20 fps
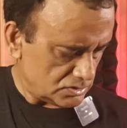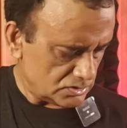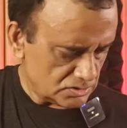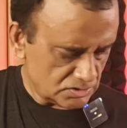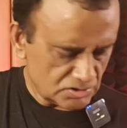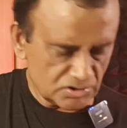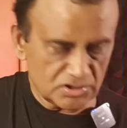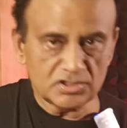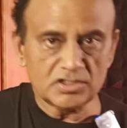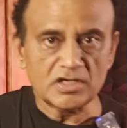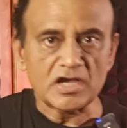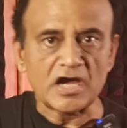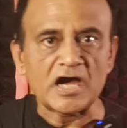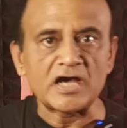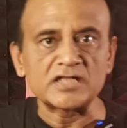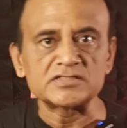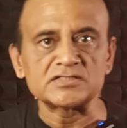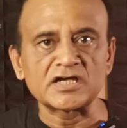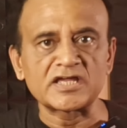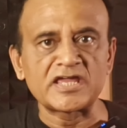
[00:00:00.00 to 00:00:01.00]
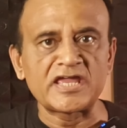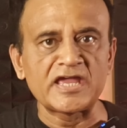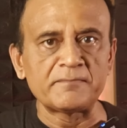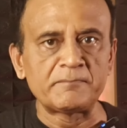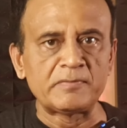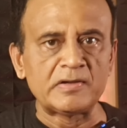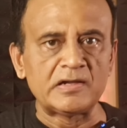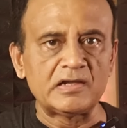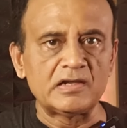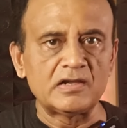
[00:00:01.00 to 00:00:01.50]
The other
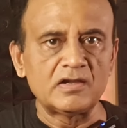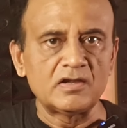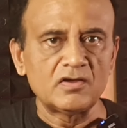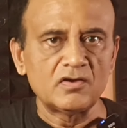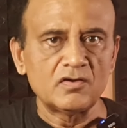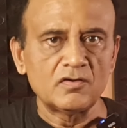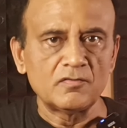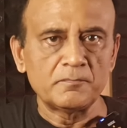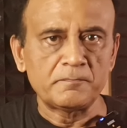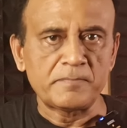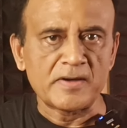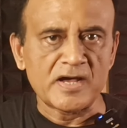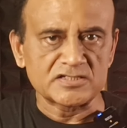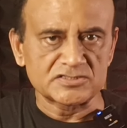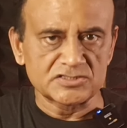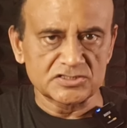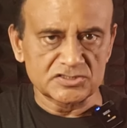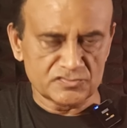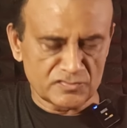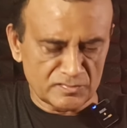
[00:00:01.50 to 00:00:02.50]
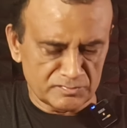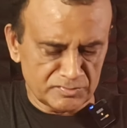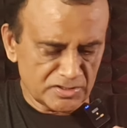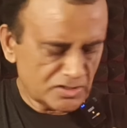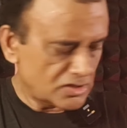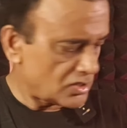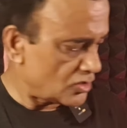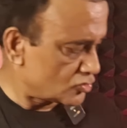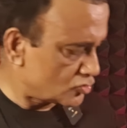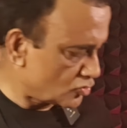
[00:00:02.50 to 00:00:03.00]
cable passes from the
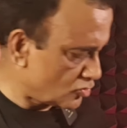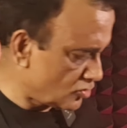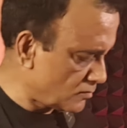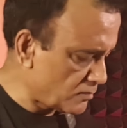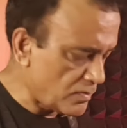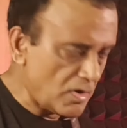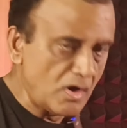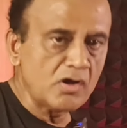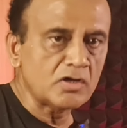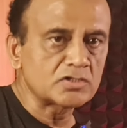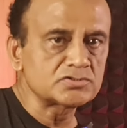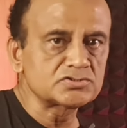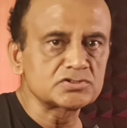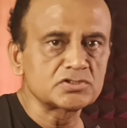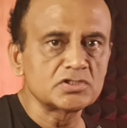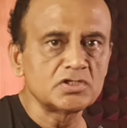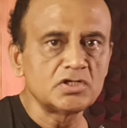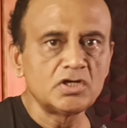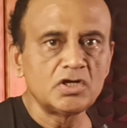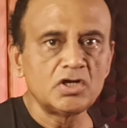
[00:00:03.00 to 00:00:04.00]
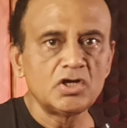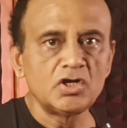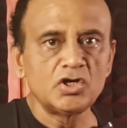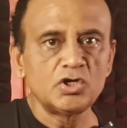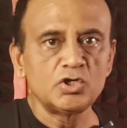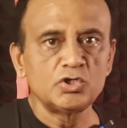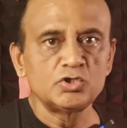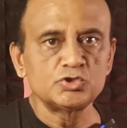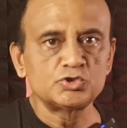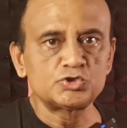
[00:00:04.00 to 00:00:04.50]
control box
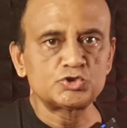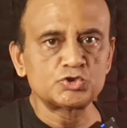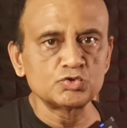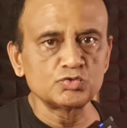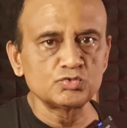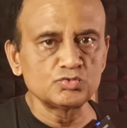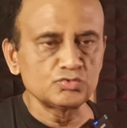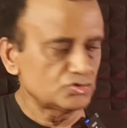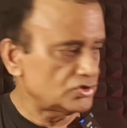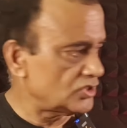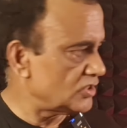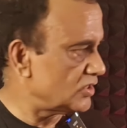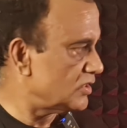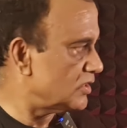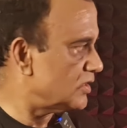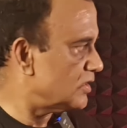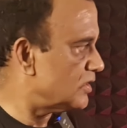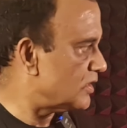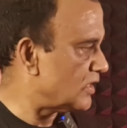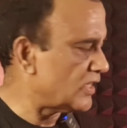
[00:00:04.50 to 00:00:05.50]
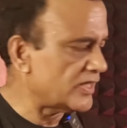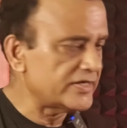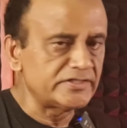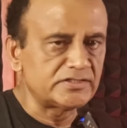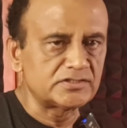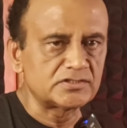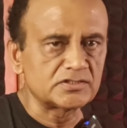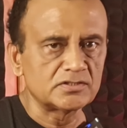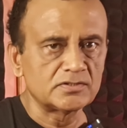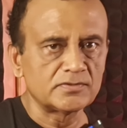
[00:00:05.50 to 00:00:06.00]
to the
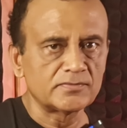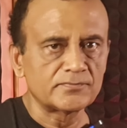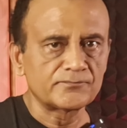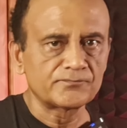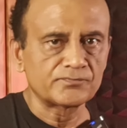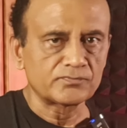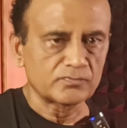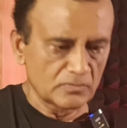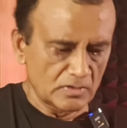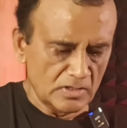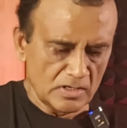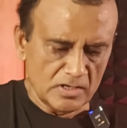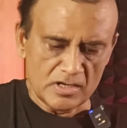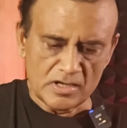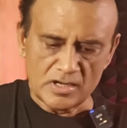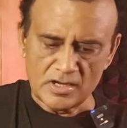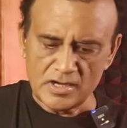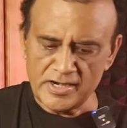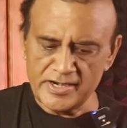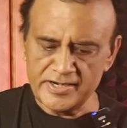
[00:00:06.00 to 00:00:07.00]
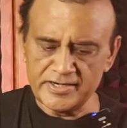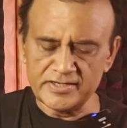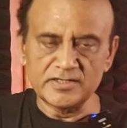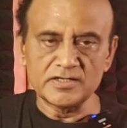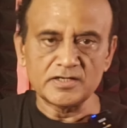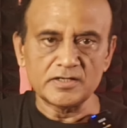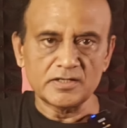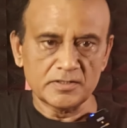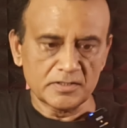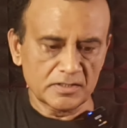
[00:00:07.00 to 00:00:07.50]
light
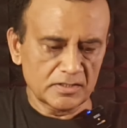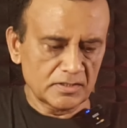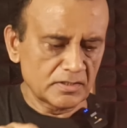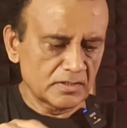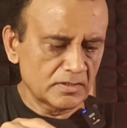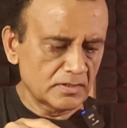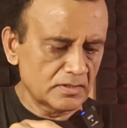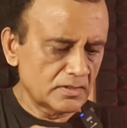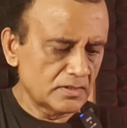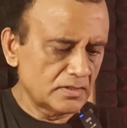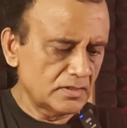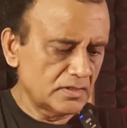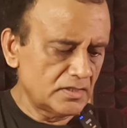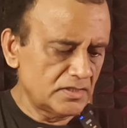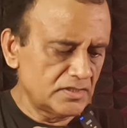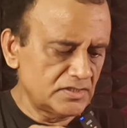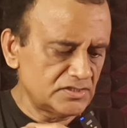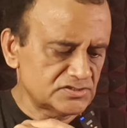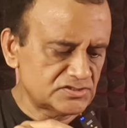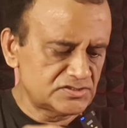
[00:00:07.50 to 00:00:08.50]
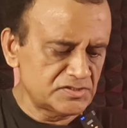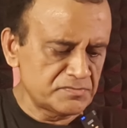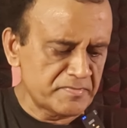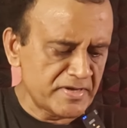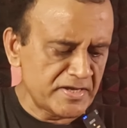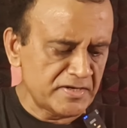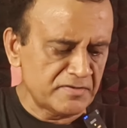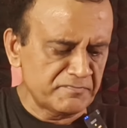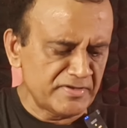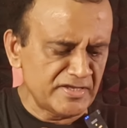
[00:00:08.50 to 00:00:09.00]
and is the
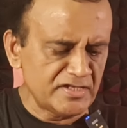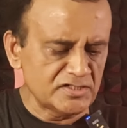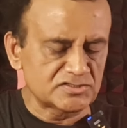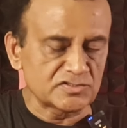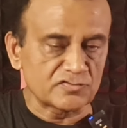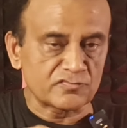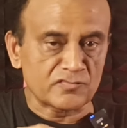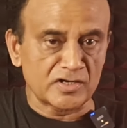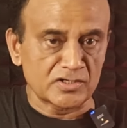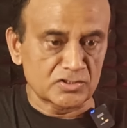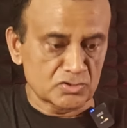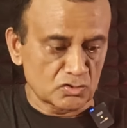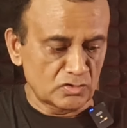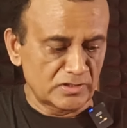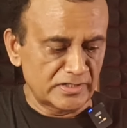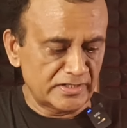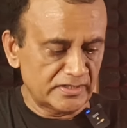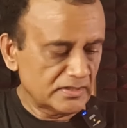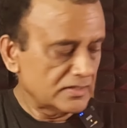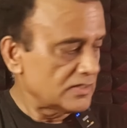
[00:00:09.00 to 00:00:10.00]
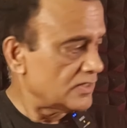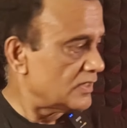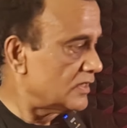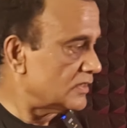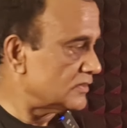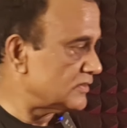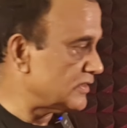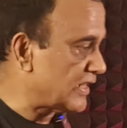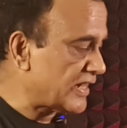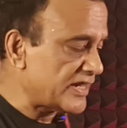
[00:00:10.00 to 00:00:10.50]
main means of controlling
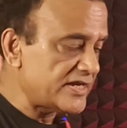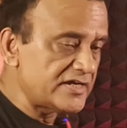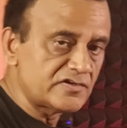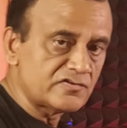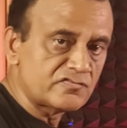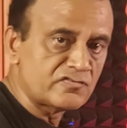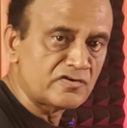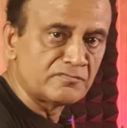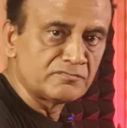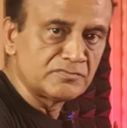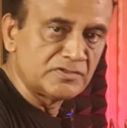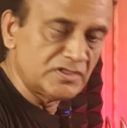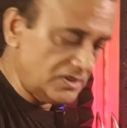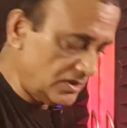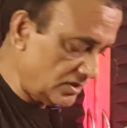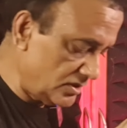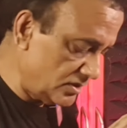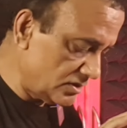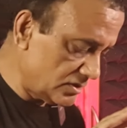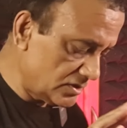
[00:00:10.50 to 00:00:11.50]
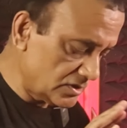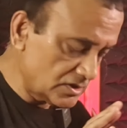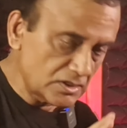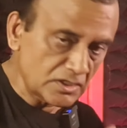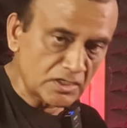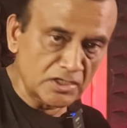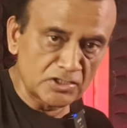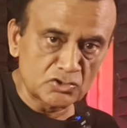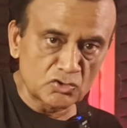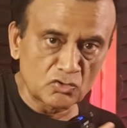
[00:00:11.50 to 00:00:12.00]
the light from the
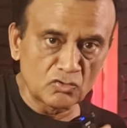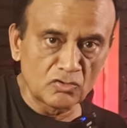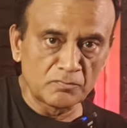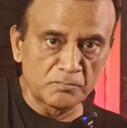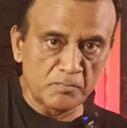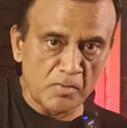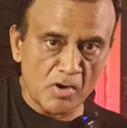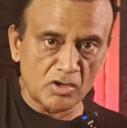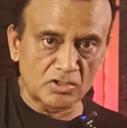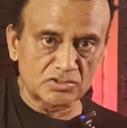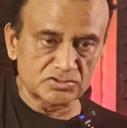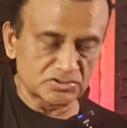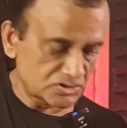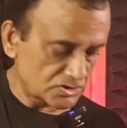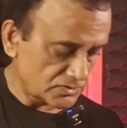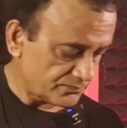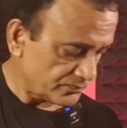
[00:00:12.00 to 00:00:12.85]
control box.